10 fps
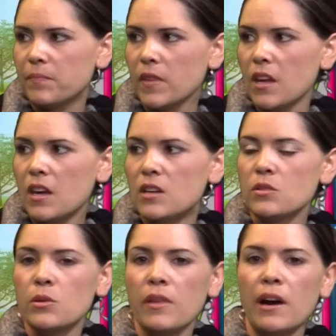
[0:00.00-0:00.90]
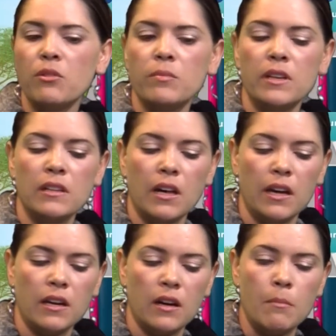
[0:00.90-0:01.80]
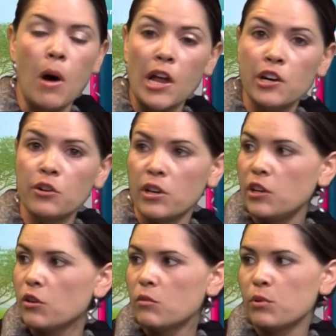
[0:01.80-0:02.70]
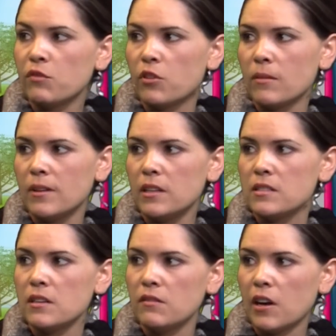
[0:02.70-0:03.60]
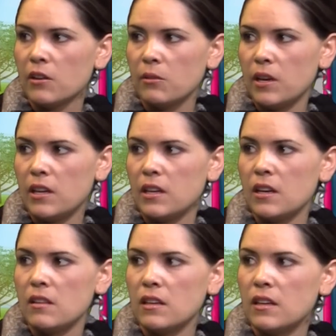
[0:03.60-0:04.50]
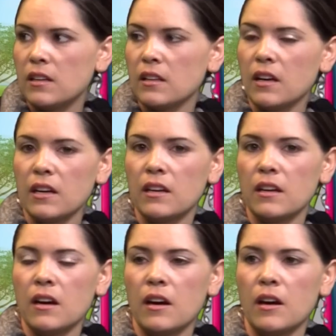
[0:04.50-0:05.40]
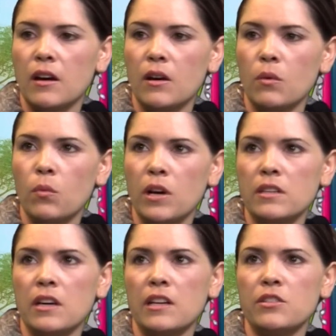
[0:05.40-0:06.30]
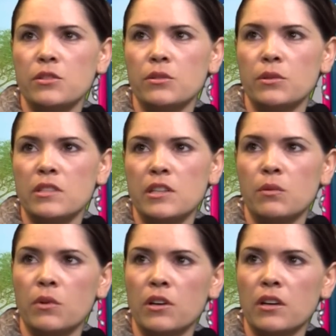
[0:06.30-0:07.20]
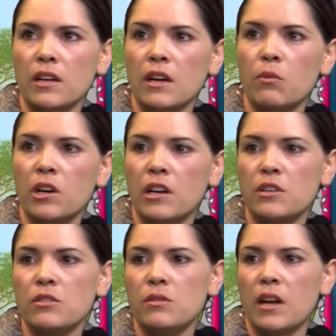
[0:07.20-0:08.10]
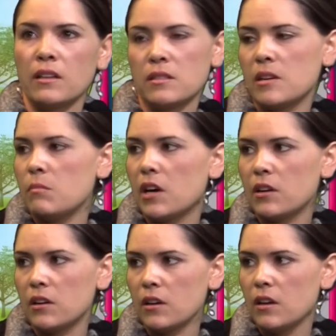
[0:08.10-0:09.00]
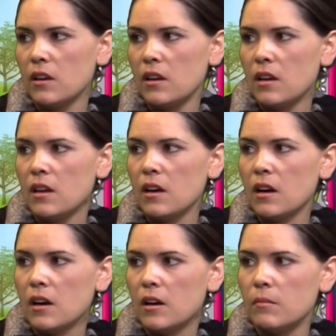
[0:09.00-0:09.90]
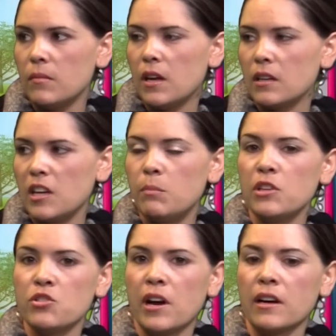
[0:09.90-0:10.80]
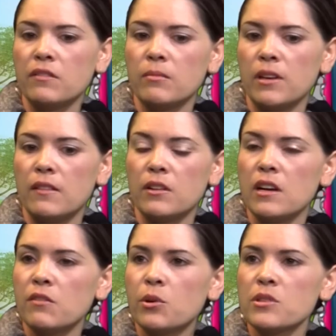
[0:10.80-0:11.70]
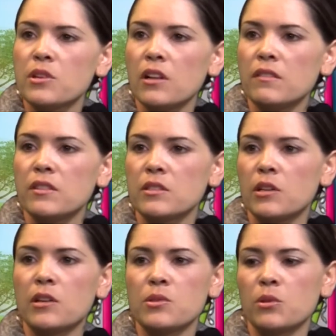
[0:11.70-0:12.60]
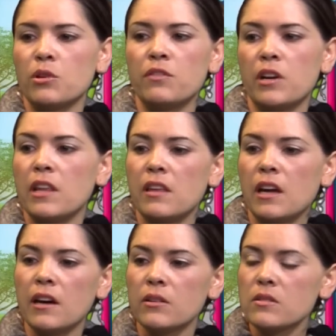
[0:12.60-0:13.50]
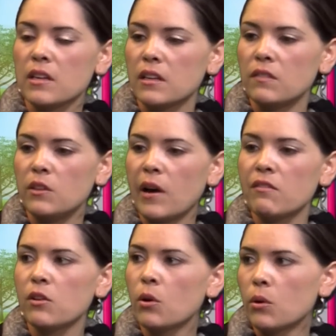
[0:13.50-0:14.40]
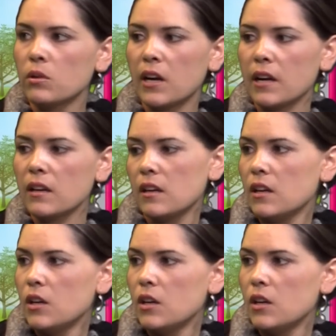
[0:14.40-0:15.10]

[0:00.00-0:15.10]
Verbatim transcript: Right. So that would be like uh, monitoring your own performance and evaluating and thinking like, uh, what did I do and did it work and what can I do next time better? Yeah. Um, and keeping track of your behavior. And of course, all of this could also go for anything else. Like if you yeah. have a goal, like